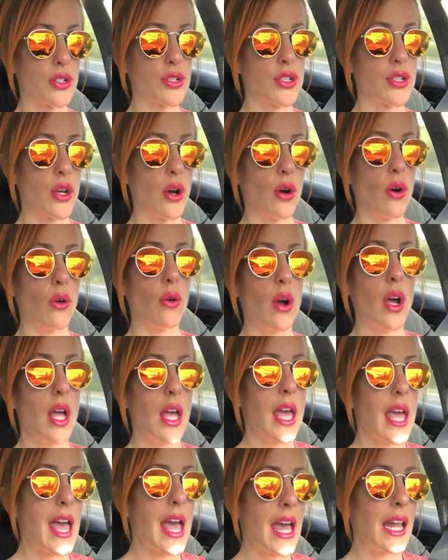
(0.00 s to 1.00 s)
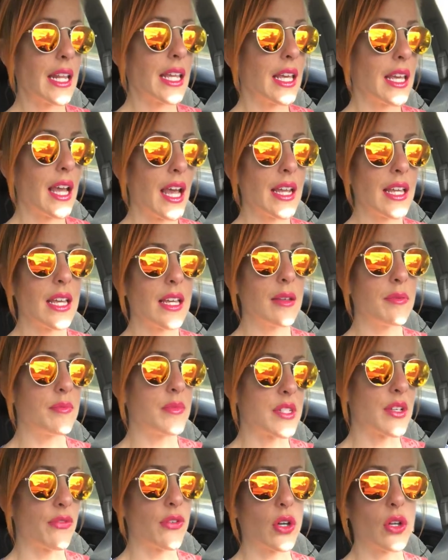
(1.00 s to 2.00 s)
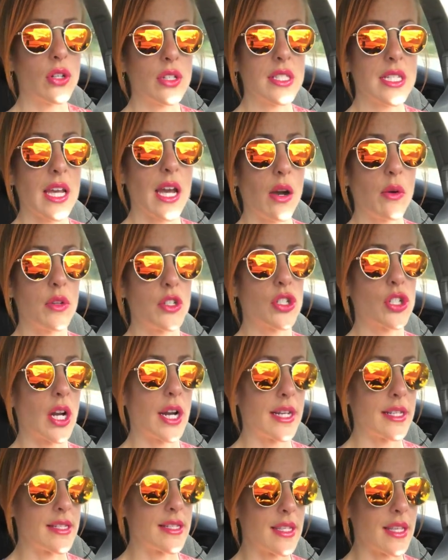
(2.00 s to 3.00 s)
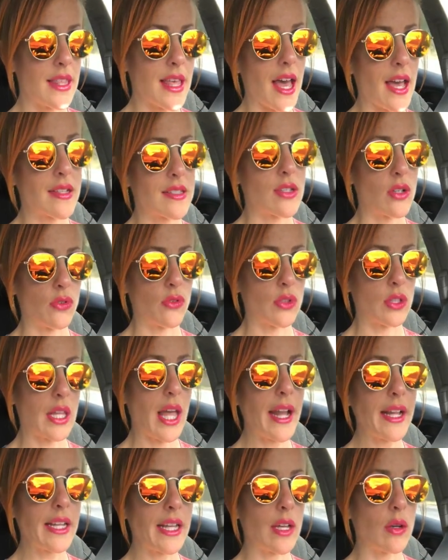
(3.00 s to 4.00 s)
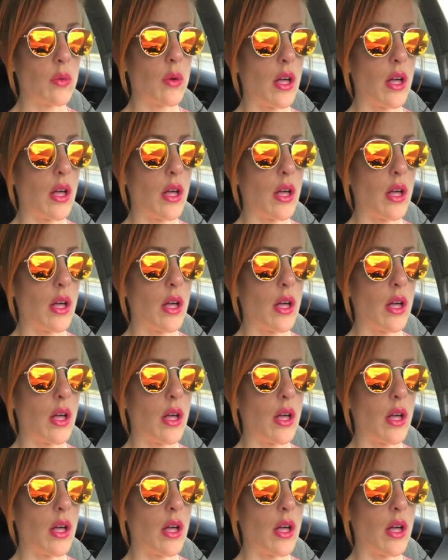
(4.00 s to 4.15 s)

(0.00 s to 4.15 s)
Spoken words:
So any difficulty, I always try to see that silver lining.